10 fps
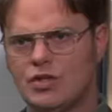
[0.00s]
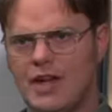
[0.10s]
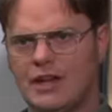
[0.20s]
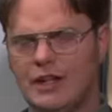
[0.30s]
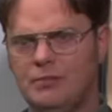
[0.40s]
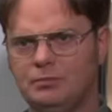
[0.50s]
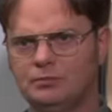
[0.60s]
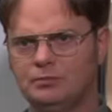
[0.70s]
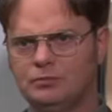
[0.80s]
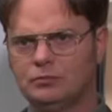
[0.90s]
Stanley,
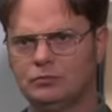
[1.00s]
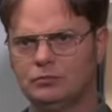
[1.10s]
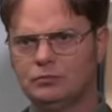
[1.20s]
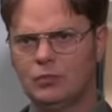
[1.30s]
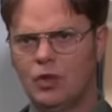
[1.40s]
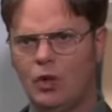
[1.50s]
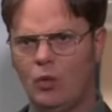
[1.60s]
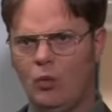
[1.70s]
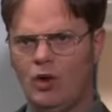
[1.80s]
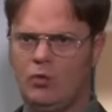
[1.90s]

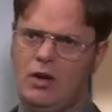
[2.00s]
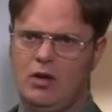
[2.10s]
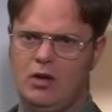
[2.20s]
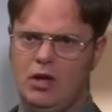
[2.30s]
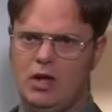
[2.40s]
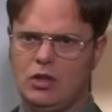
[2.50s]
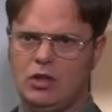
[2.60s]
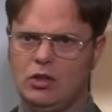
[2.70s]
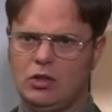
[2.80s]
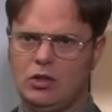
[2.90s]
one way or
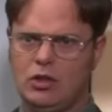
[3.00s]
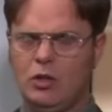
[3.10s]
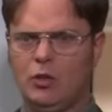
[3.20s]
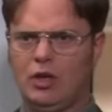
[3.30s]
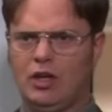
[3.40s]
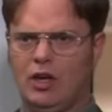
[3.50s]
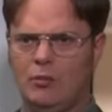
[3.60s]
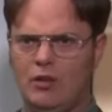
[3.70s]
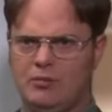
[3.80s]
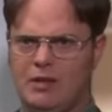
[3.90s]
another, you are going to
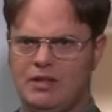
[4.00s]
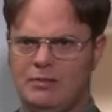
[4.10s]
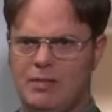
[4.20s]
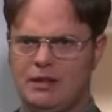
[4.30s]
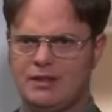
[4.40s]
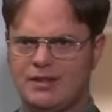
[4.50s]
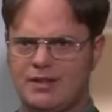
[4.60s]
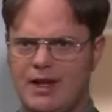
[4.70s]
come with me to make this